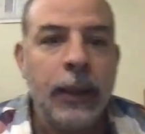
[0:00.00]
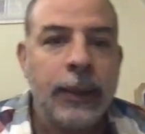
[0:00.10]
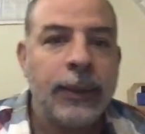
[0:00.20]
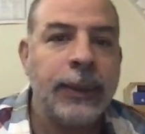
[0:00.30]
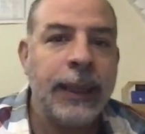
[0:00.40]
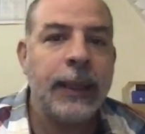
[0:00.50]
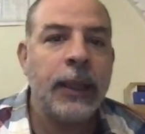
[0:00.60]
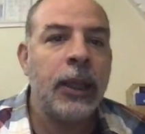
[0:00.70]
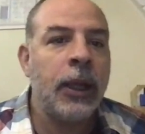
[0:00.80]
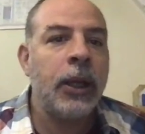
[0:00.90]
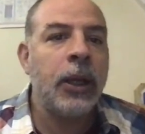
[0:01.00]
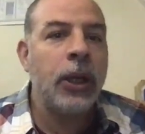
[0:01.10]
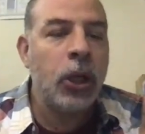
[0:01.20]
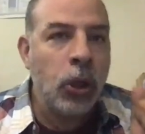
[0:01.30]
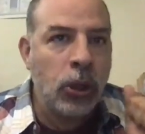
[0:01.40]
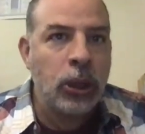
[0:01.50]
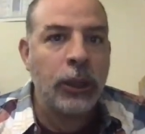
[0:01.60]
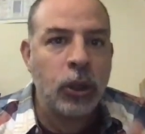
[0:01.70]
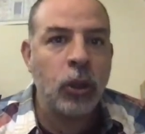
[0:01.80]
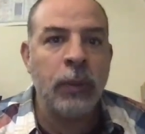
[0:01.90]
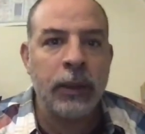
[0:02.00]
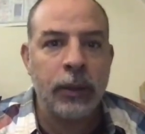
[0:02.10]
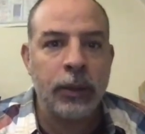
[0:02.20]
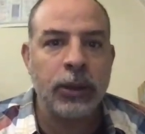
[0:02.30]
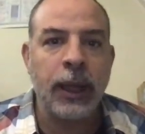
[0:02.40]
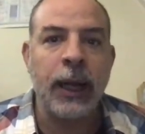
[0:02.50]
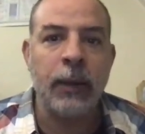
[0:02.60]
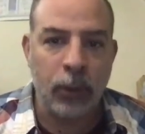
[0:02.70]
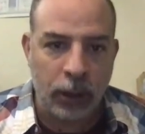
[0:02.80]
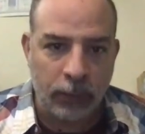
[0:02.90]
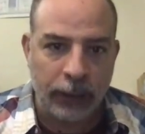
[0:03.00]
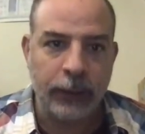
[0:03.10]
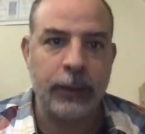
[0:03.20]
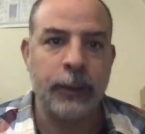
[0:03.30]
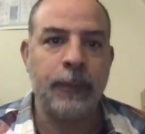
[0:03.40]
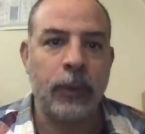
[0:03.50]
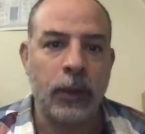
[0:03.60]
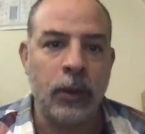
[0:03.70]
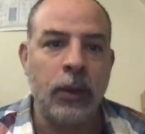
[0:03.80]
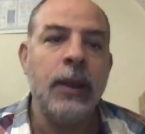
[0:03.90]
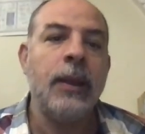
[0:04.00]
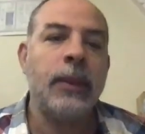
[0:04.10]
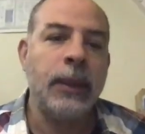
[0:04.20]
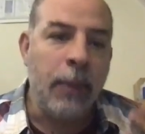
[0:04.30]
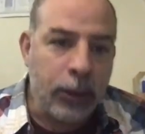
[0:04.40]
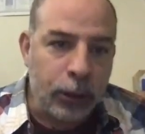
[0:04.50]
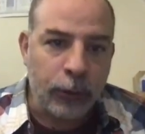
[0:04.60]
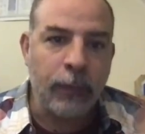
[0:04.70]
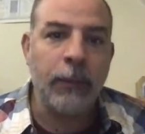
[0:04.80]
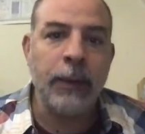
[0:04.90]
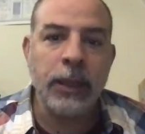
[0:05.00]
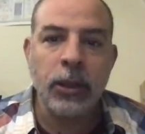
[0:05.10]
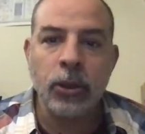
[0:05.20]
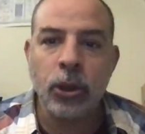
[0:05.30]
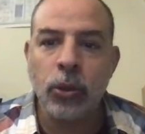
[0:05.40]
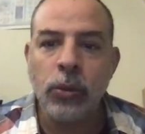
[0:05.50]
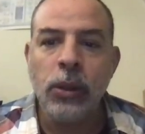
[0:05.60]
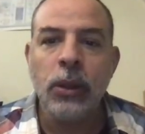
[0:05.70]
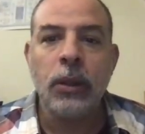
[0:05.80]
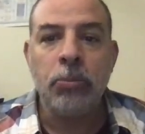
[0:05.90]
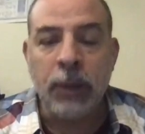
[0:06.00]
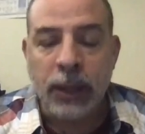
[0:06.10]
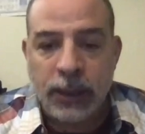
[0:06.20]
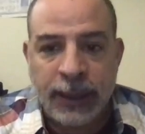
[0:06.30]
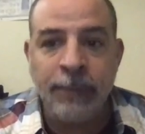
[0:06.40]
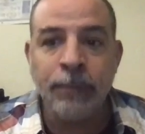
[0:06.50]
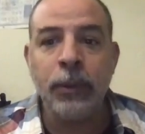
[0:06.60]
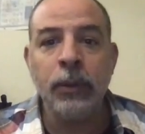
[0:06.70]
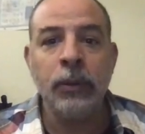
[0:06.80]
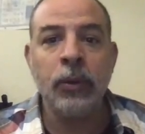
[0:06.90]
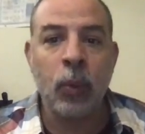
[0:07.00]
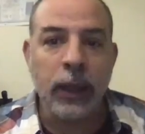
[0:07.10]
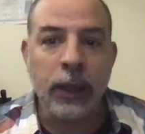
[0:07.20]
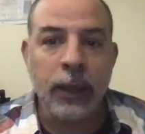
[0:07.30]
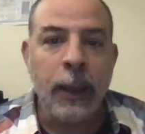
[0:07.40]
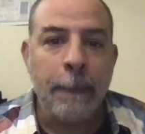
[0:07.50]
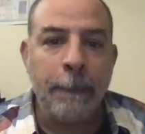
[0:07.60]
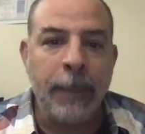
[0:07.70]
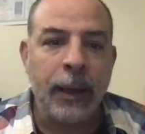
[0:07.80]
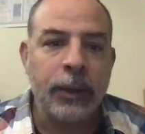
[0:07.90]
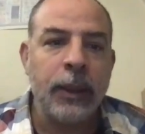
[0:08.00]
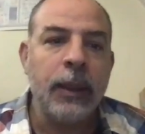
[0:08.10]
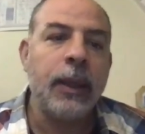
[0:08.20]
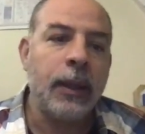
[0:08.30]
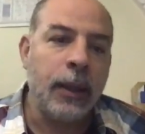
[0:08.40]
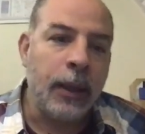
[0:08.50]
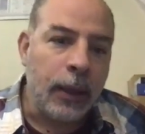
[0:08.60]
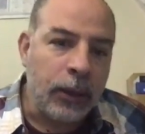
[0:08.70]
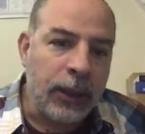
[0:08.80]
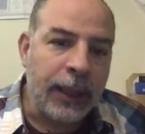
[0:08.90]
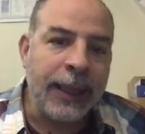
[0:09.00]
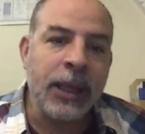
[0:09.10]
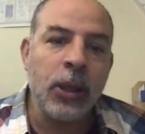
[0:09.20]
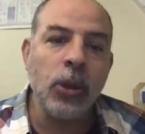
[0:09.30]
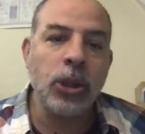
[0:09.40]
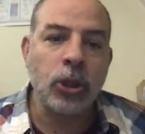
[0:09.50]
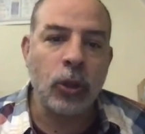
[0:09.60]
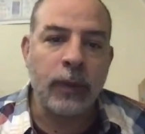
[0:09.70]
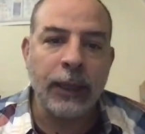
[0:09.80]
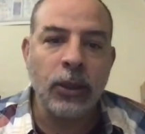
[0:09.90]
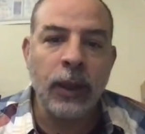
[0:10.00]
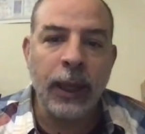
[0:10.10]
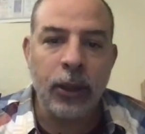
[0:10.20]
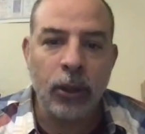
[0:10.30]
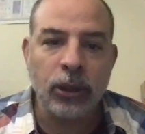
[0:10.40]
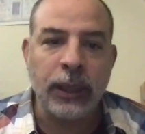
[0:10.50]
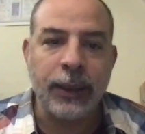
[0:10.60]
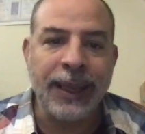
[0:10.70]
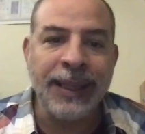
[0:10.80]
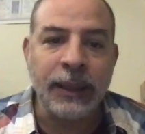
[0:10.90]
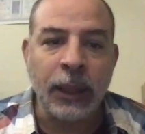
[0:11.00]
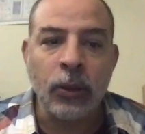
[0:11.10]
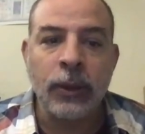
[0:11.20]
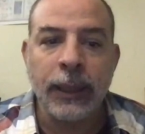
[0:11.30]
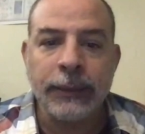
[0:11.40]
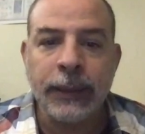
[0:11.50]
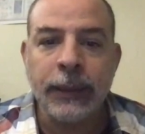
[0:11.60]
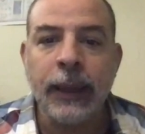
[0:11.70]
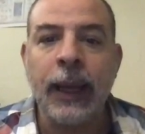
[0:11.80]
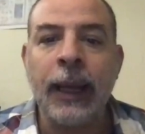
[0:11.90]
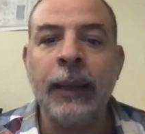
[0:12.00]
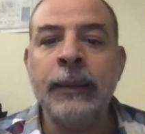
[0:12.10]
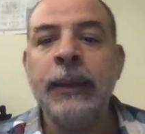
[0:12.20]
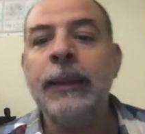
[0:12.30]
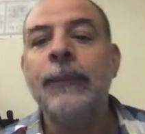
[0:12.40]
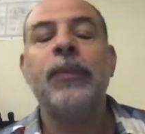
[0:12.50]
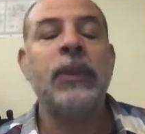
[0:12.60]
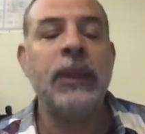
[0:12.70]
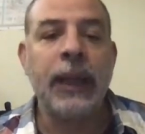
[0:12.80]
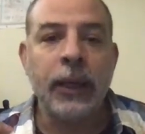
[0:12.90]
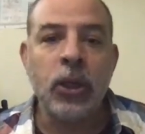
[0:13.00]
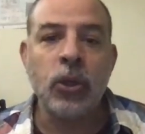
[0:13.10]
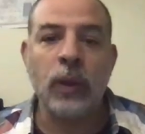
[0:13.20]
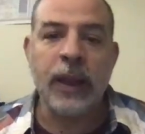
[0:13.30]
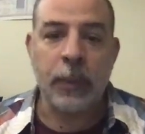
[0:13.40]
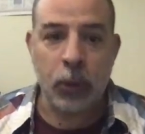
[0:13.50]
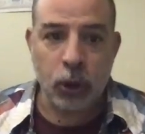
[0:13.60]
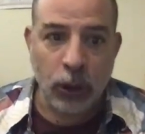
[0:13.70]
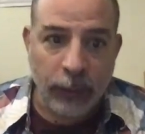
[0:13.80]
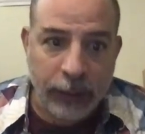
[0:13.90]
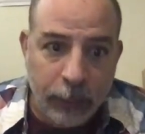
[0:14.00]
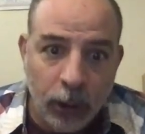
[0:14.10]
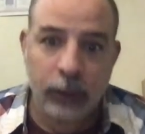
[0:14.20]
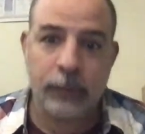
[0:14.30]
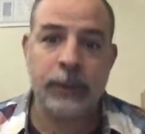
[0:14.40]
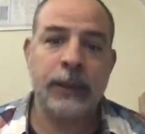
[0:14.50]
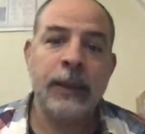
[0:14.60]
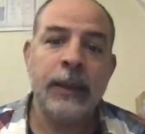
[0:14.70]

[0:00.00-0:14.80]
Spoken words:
the usual two methods are problematic. The method of bubbling CO2 is simple, quick, but there are inclusions of calcium hydroxide in the nanocalcite, and there are usually reproducibility problems.